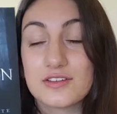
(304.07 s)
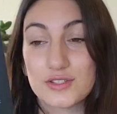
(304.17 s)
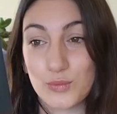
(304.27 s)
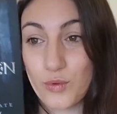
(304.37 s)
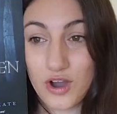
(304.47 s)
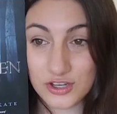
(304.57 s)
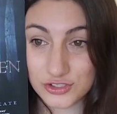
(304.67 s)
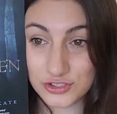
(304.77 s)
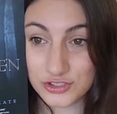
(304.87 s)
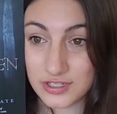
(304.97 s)
to
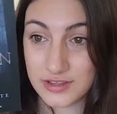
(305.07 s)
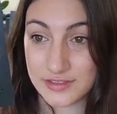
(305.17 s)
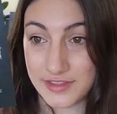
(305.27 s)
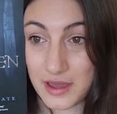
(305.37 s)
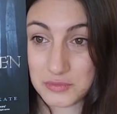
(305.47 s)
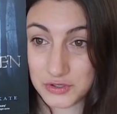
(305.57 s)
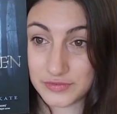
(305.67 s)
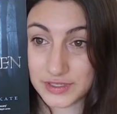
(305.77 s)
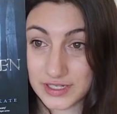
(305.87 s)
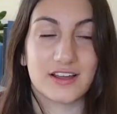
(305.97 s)
watch that movie.